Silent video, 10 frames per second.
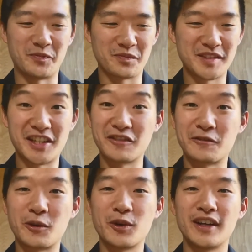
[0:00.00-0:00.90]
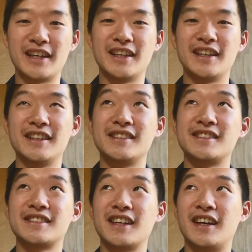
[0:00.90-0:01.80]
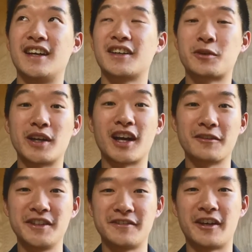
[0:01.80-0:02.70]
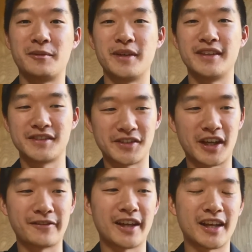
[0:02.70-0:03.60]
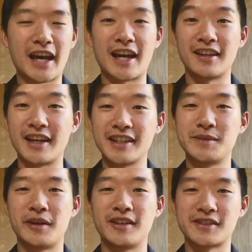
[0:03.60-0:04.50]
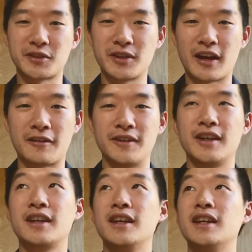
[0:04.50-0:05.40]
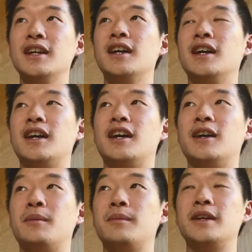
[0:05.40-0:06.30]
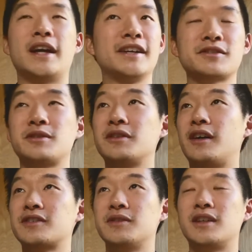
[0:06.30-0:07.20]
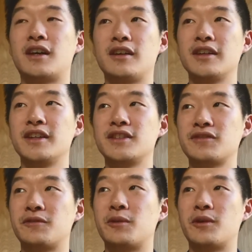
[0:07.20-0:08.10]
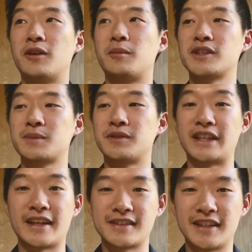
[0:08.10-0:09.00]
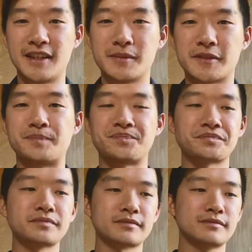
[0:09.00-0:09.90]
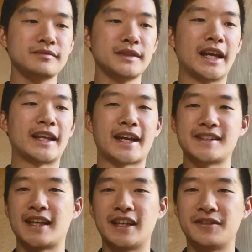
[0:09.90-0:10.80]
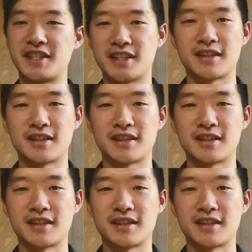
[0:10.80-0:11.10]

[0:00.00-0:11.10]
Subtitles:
tier 4 is choreography development. So I've had a lot of experience choreographing in high school and also in college for multiple dance teams. And like I said, even teaching